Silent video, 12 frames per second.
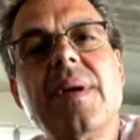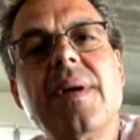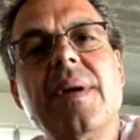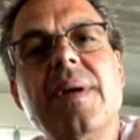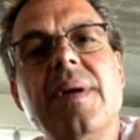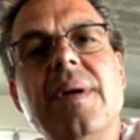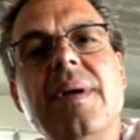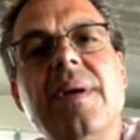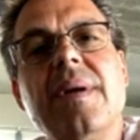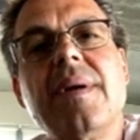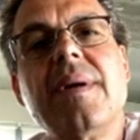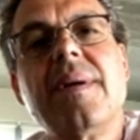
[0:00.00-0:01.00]

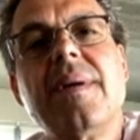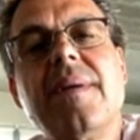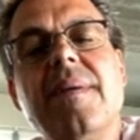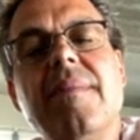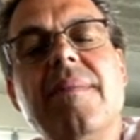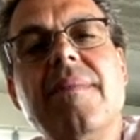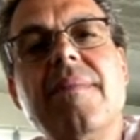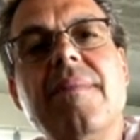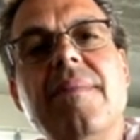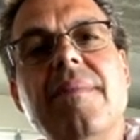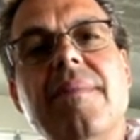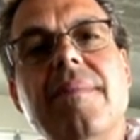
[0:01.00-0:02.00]

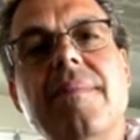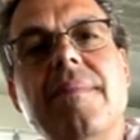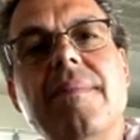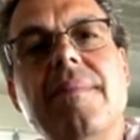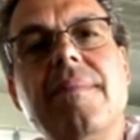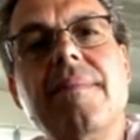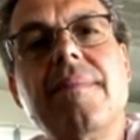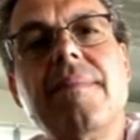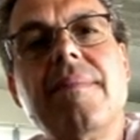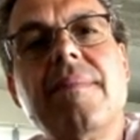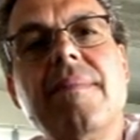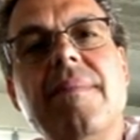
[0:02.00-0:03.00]

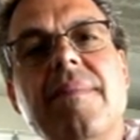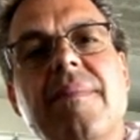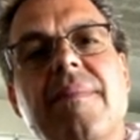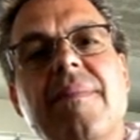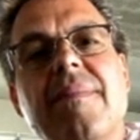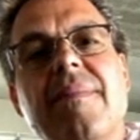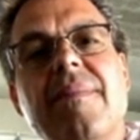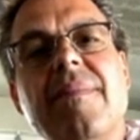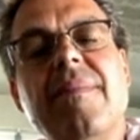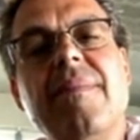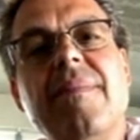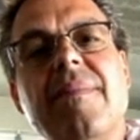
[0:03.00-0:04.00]

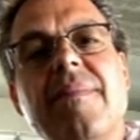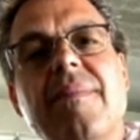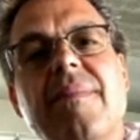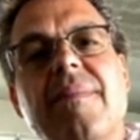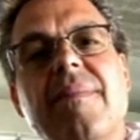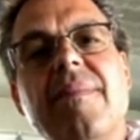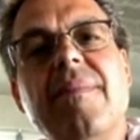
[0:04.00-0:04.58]
(silent)